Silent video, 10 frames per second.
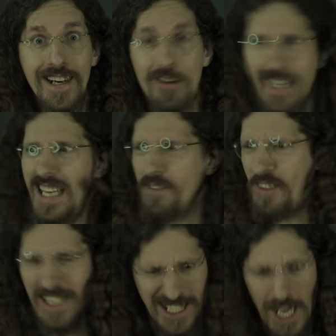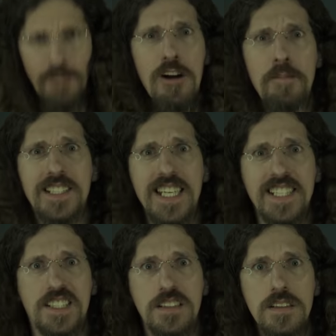What kind of fucking cover-up is
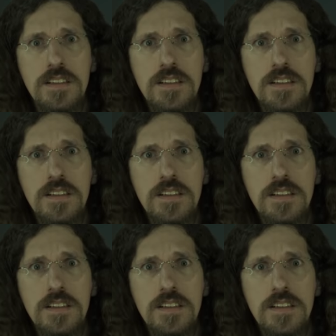this?